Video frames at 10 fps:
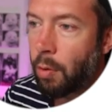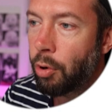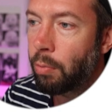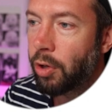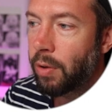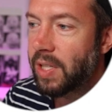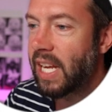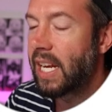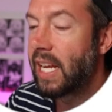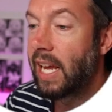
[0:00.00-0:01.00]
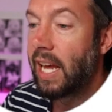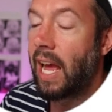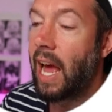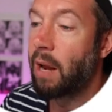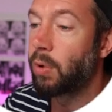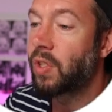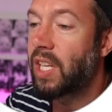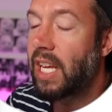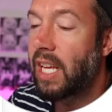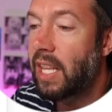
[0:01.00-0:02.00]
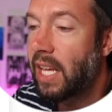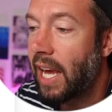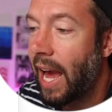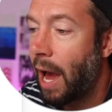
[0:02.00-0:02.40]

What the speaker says: prompt goes in and we'll see the